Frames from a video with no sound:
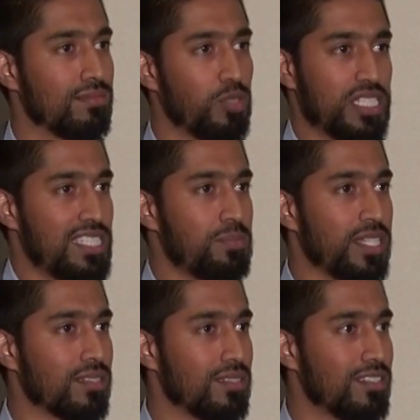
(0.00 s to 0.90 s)
What does this
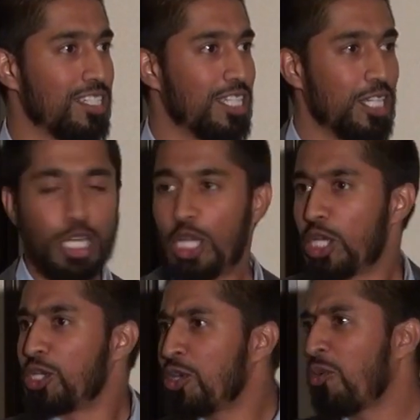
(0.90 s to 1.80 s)
mean?
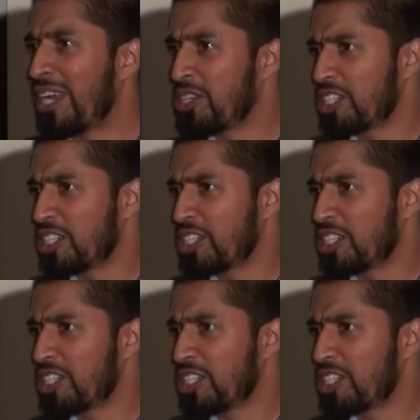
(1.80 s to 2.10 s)
You know when